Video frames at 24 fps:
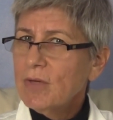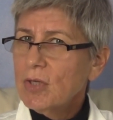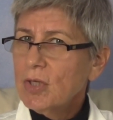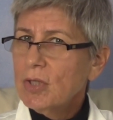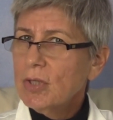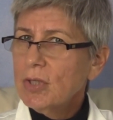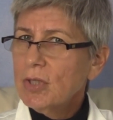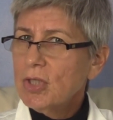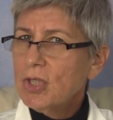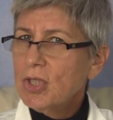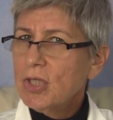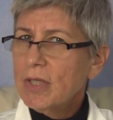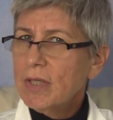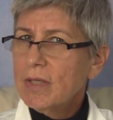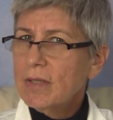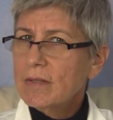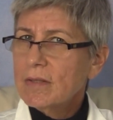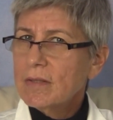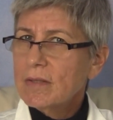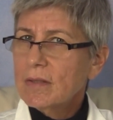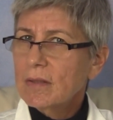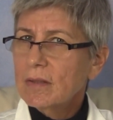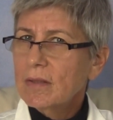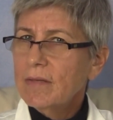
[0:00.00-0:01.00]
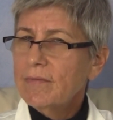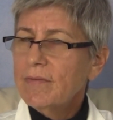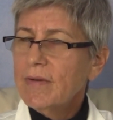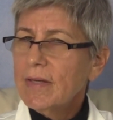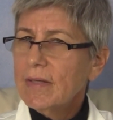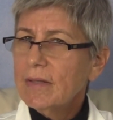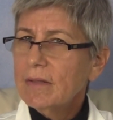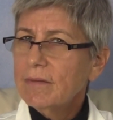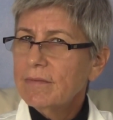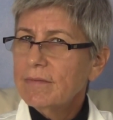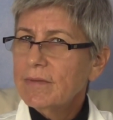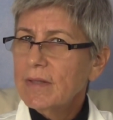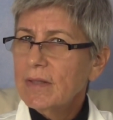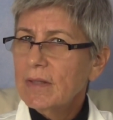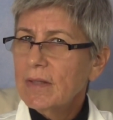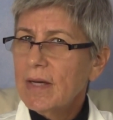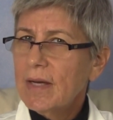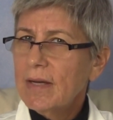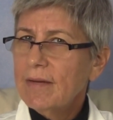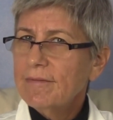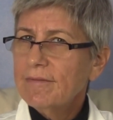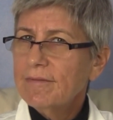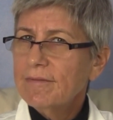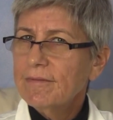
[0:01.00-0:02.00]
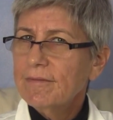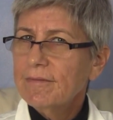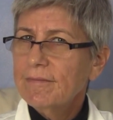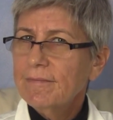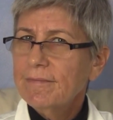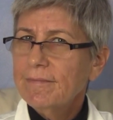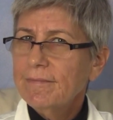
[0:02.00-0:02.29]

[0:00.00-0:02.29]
a good chance to live a healthy life.